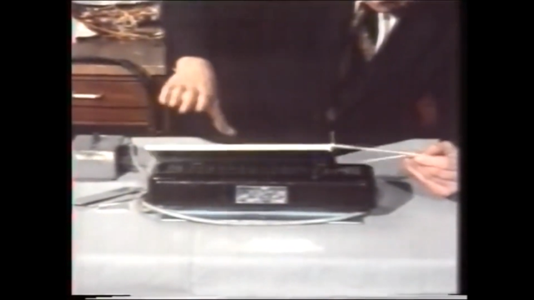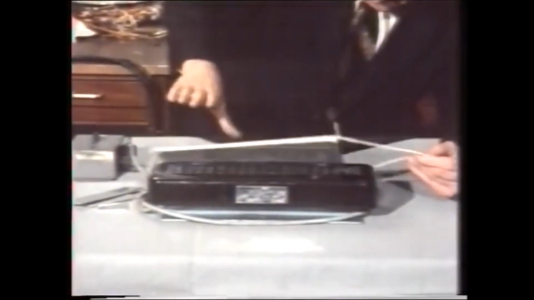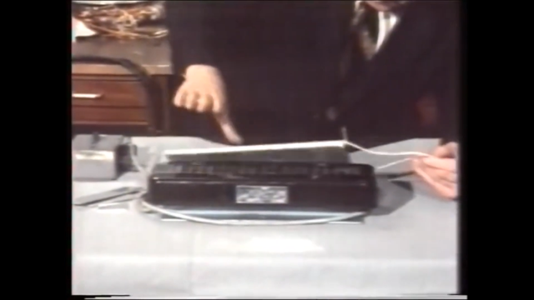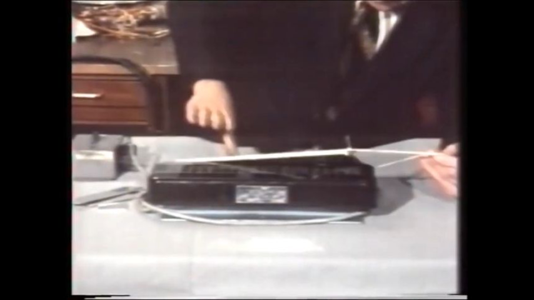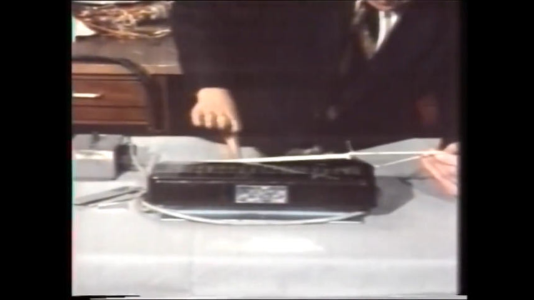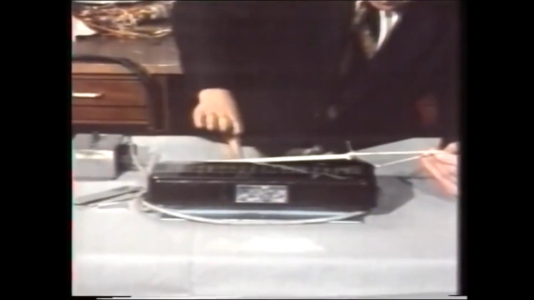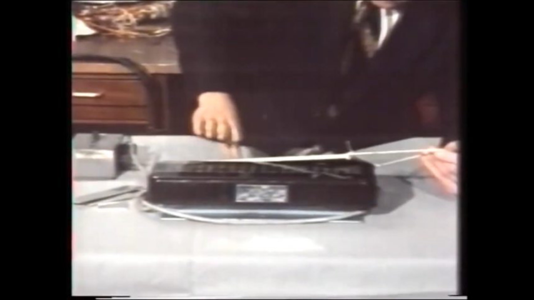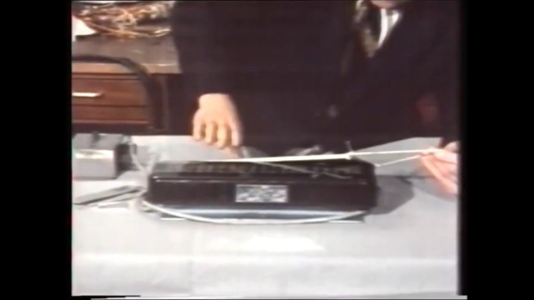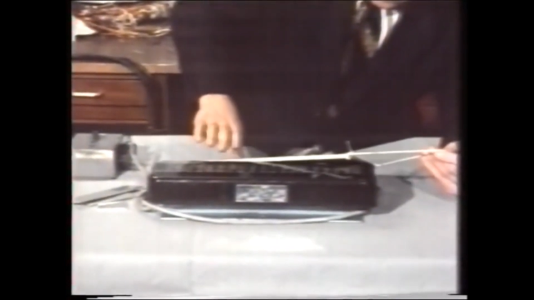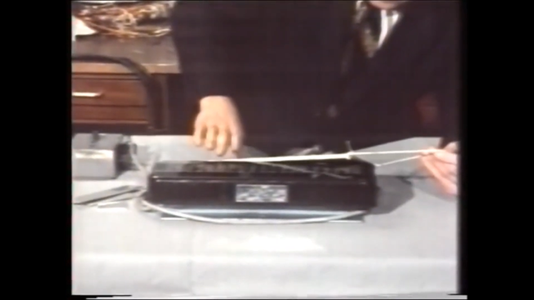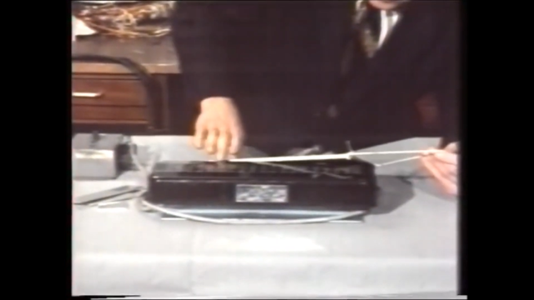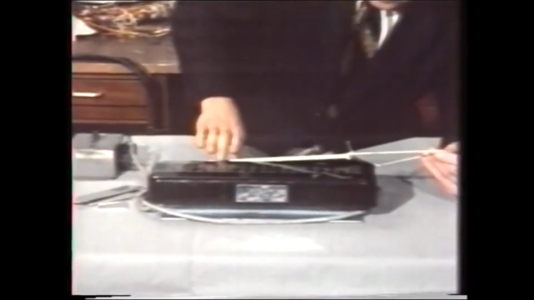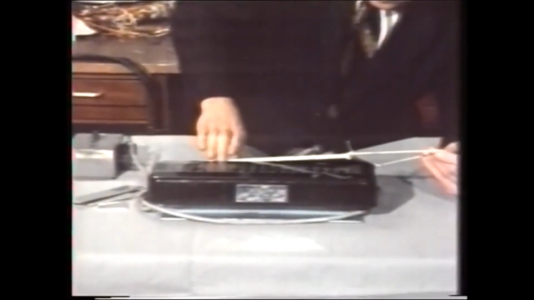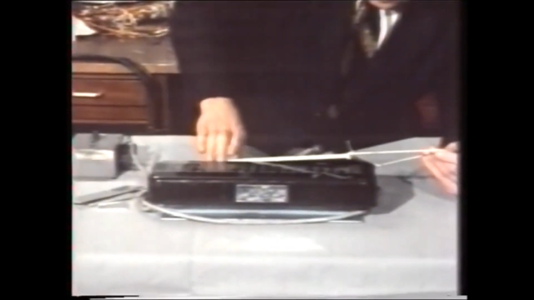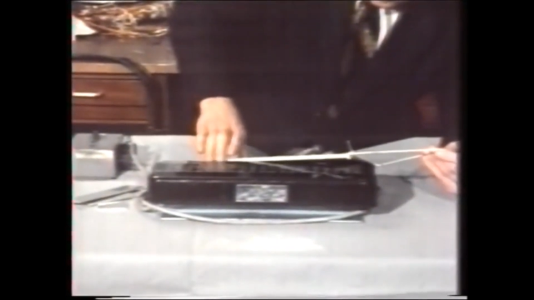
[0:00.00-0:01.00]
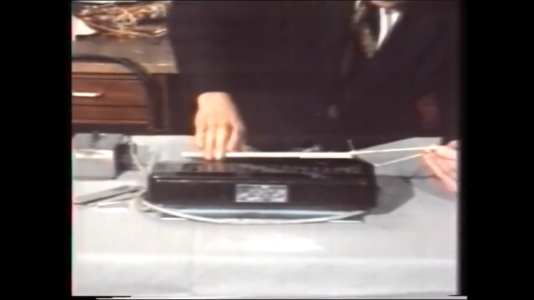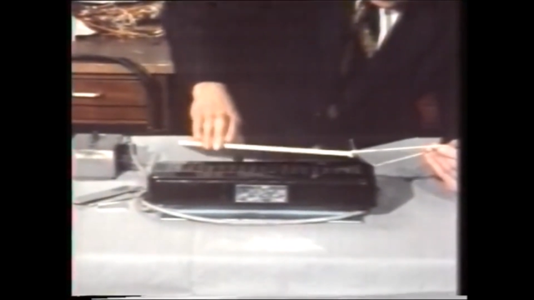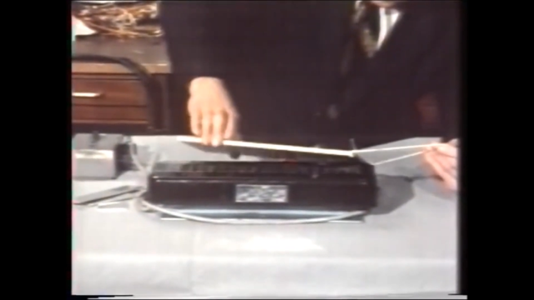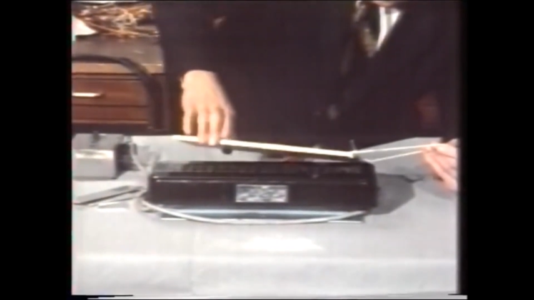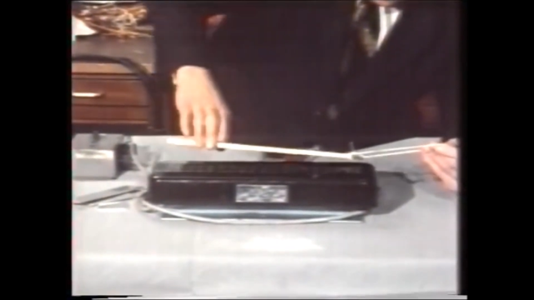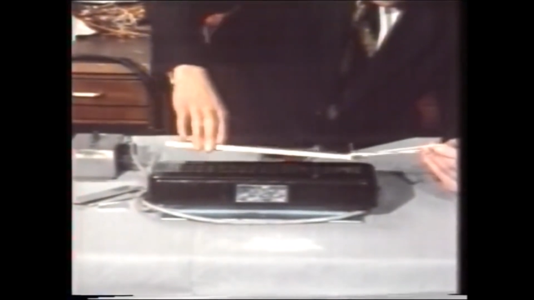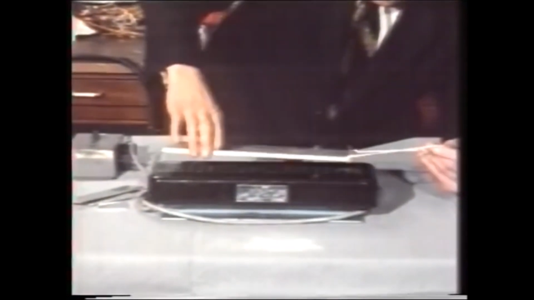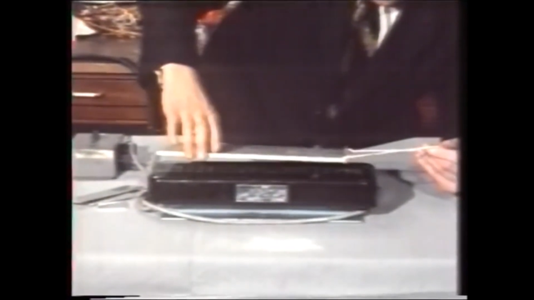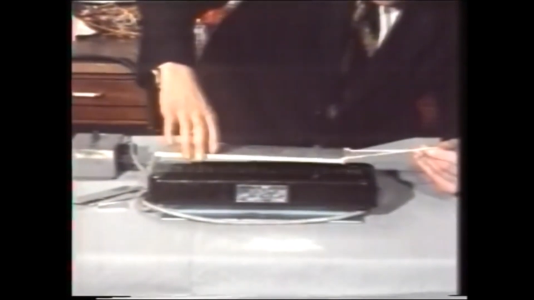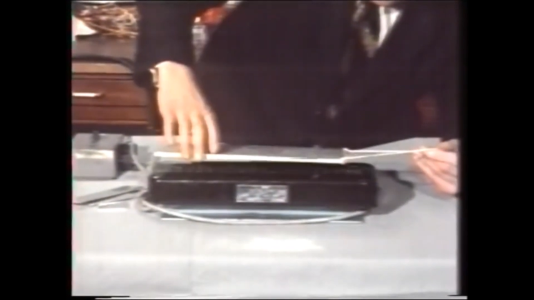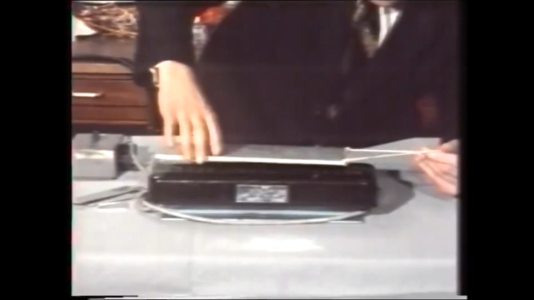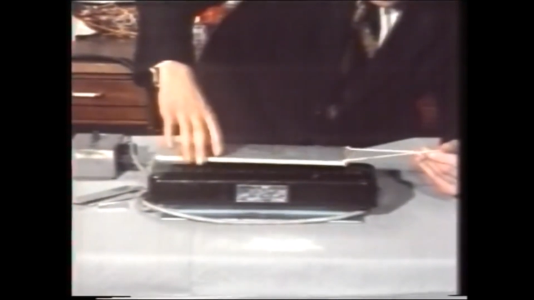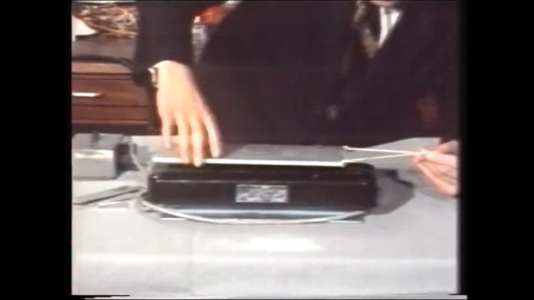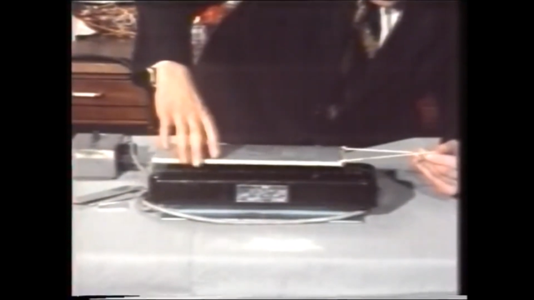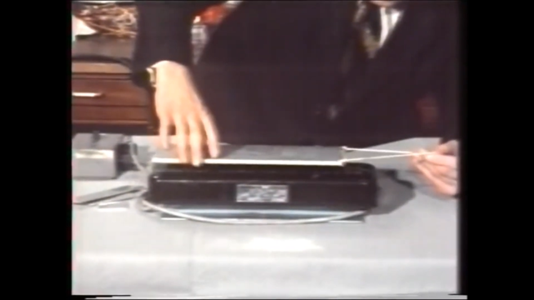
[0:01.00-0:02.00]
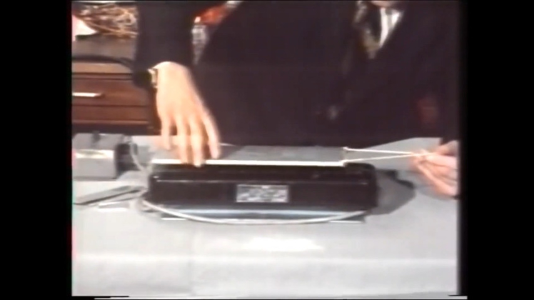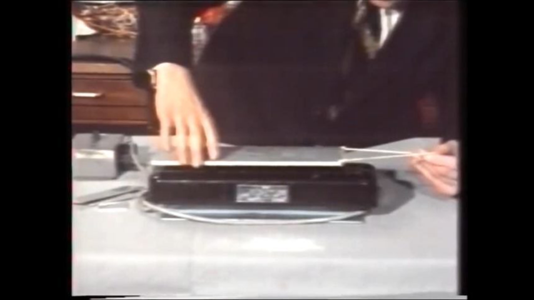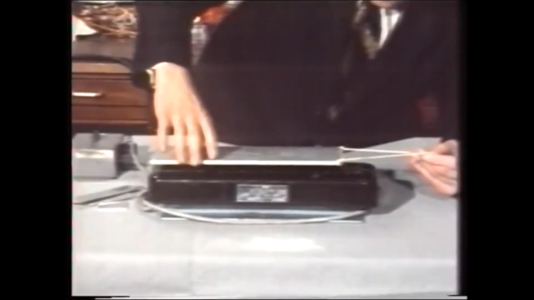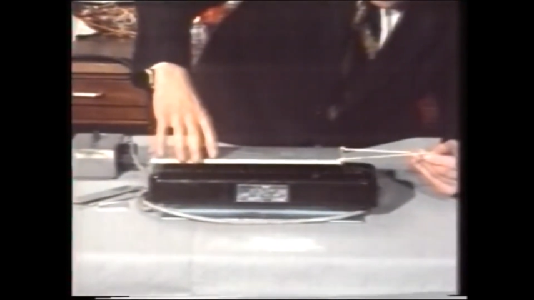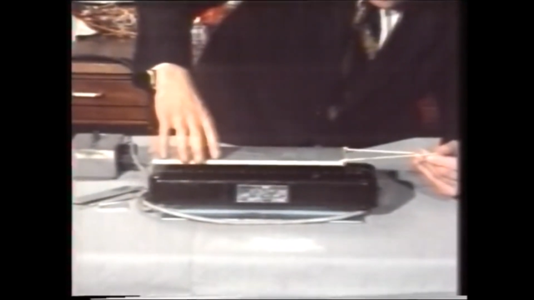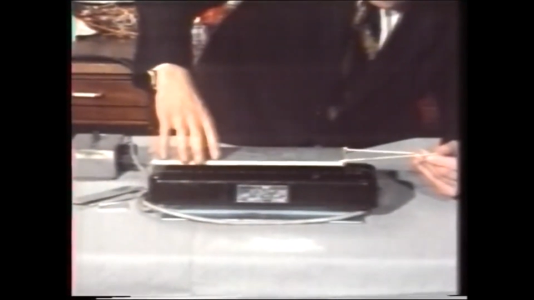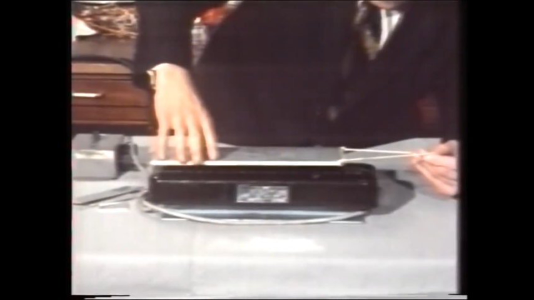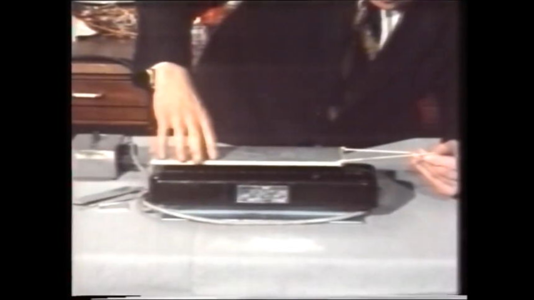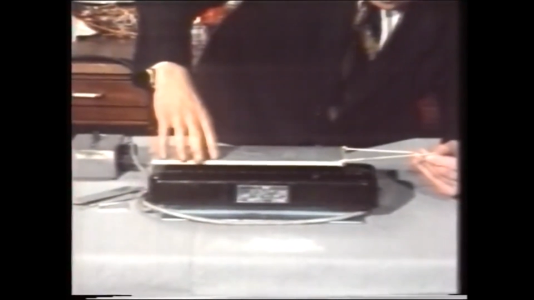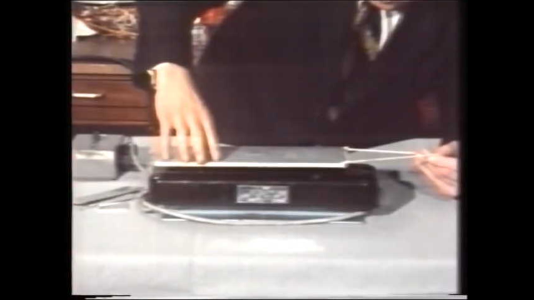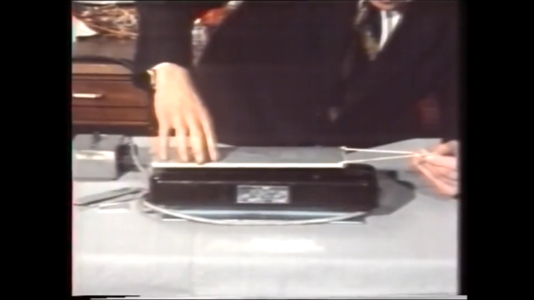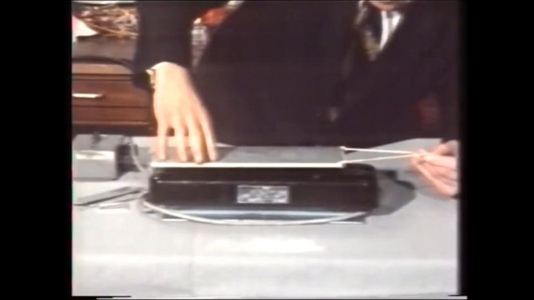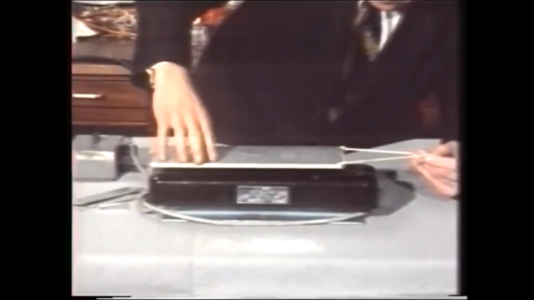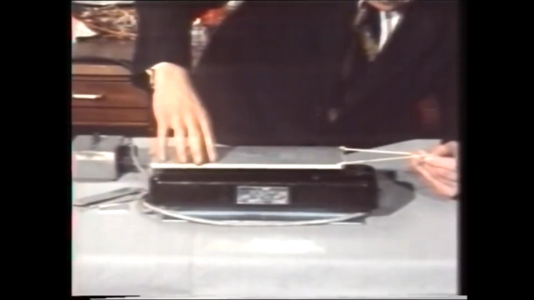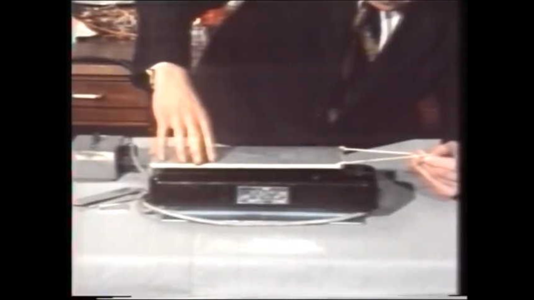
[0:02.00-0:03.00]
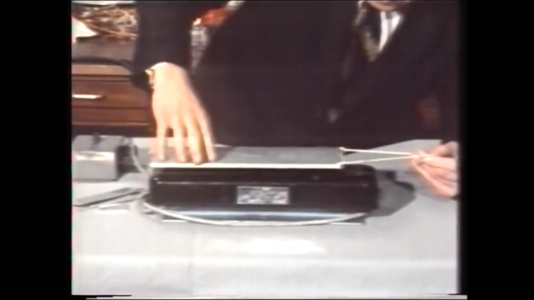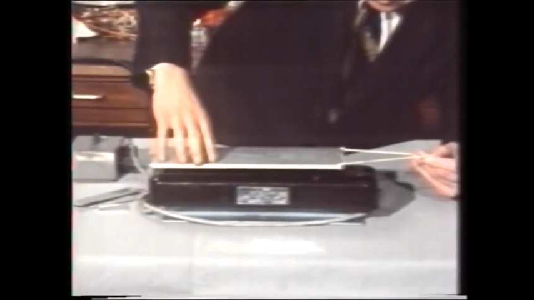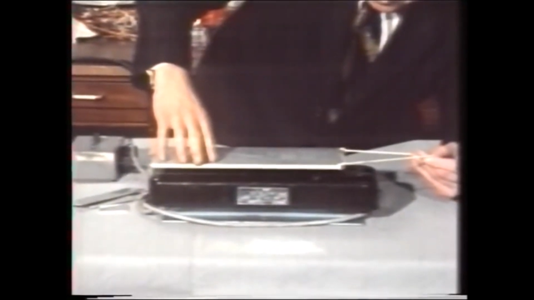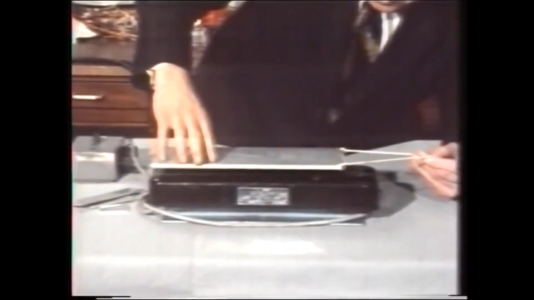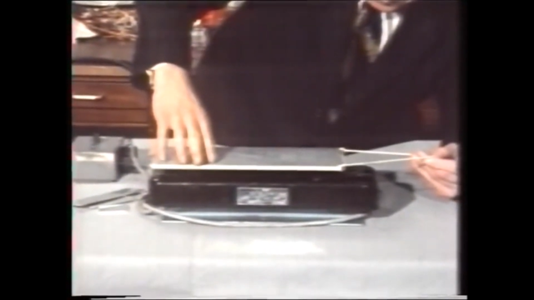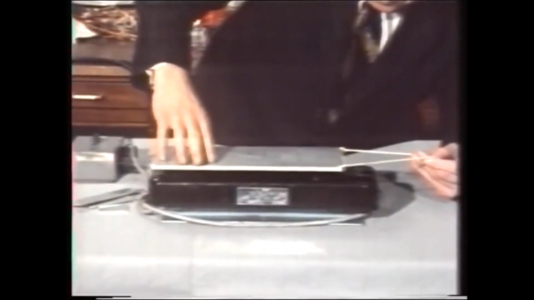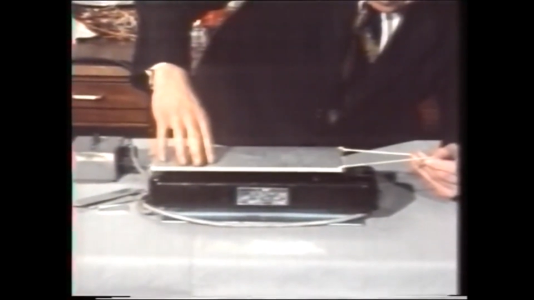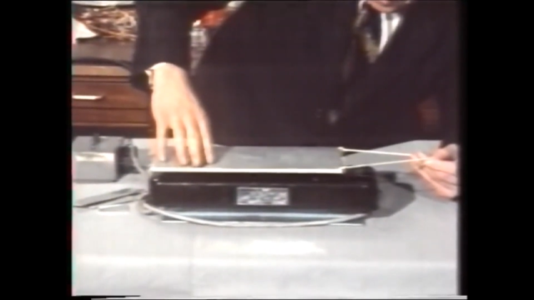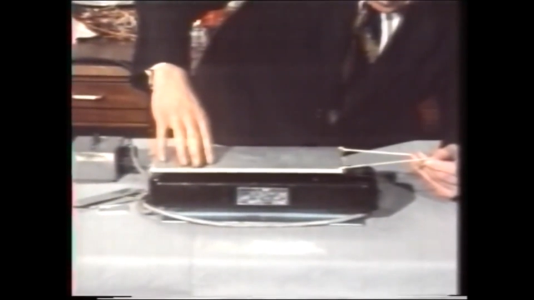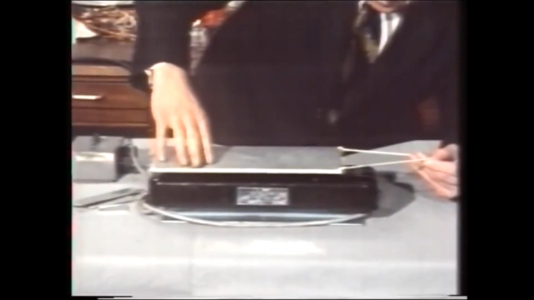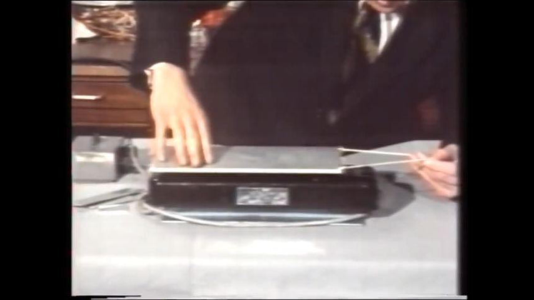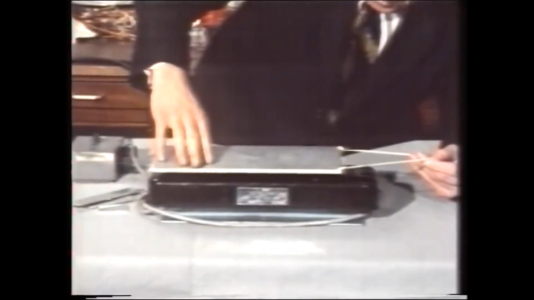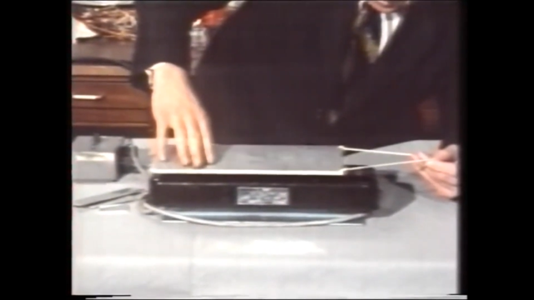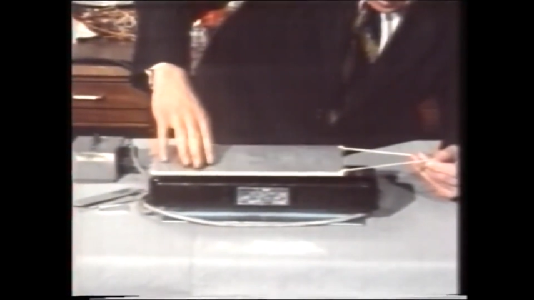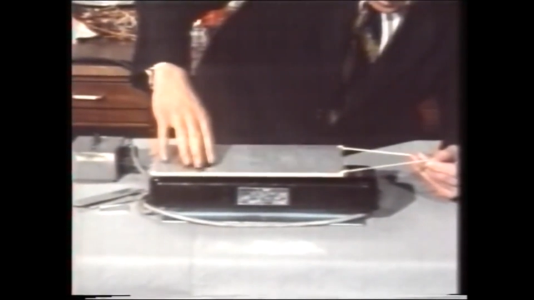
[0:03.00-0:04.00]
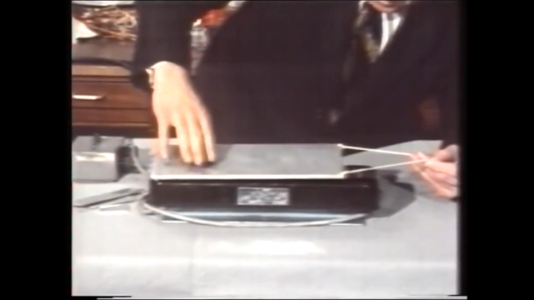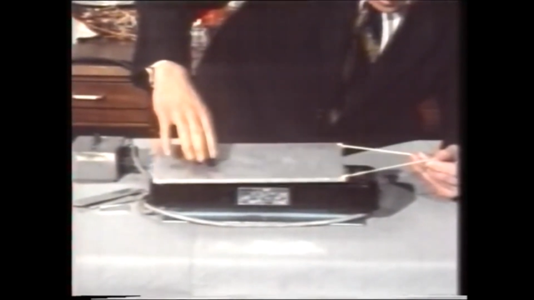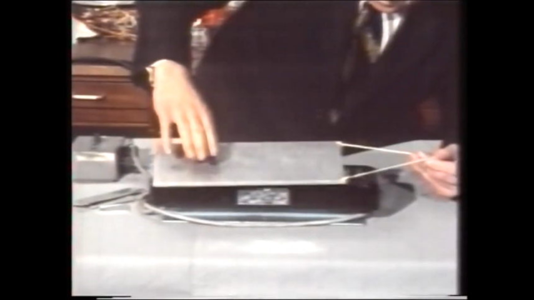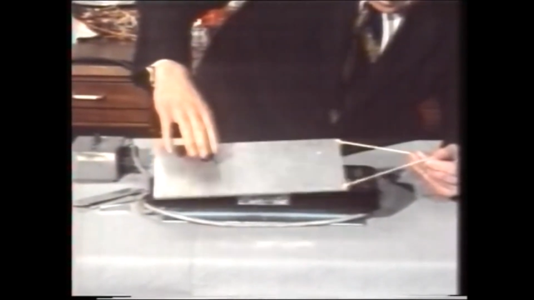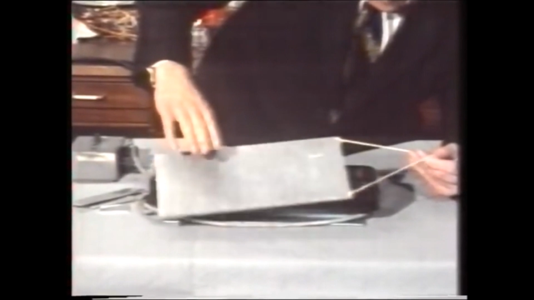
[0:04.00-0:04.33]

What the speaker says: [unreadable: no face in view]